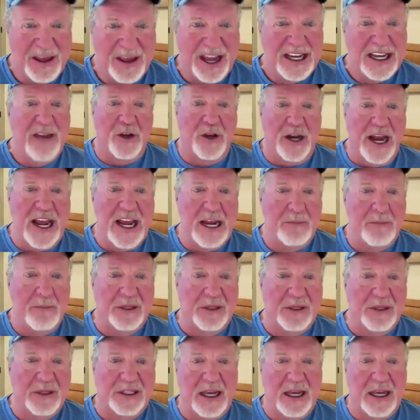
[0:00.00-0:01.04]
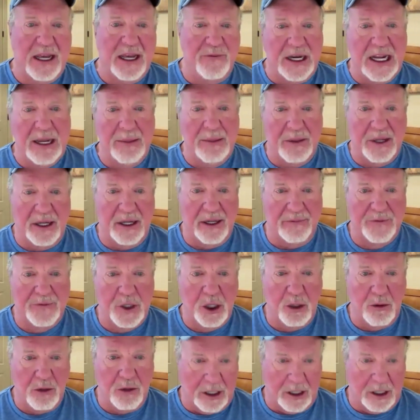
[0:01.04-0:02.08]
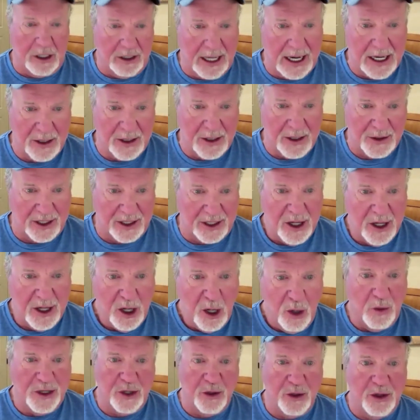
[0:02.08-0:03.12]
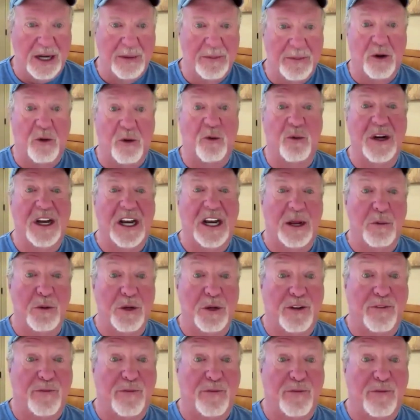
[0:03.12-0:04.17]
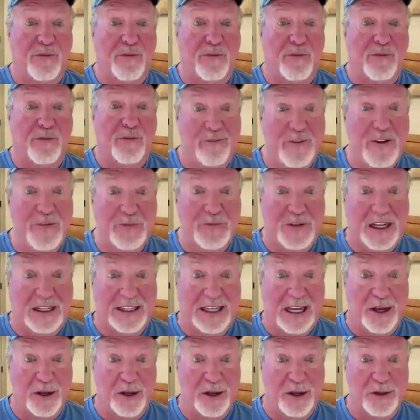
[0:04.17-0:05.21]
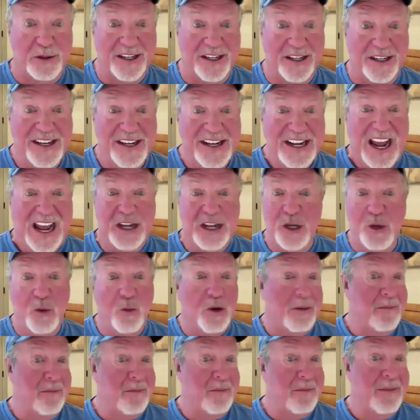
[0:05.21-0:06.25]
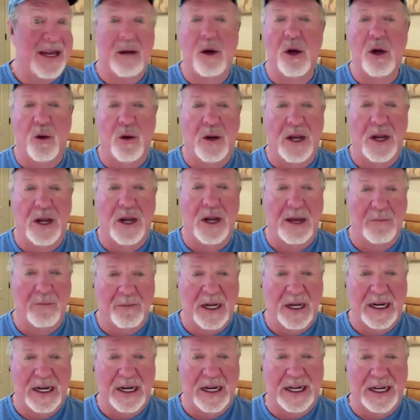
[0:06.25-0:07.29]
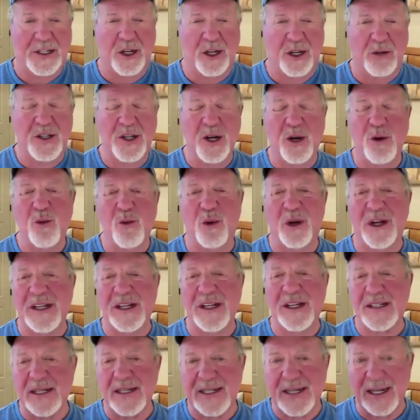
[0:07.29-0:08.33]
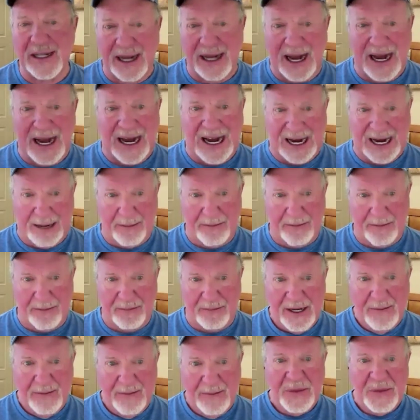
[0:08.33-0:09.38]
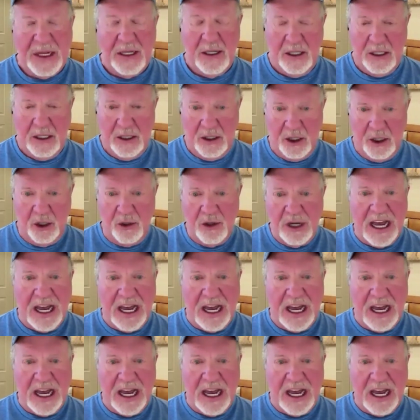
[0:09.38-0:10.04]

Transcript: they gave you an eight, but they gave you an EBIT of 200,000 when your EBIT really was 450,000 and you would have made a whole lot more money. So don't listen to the hype. You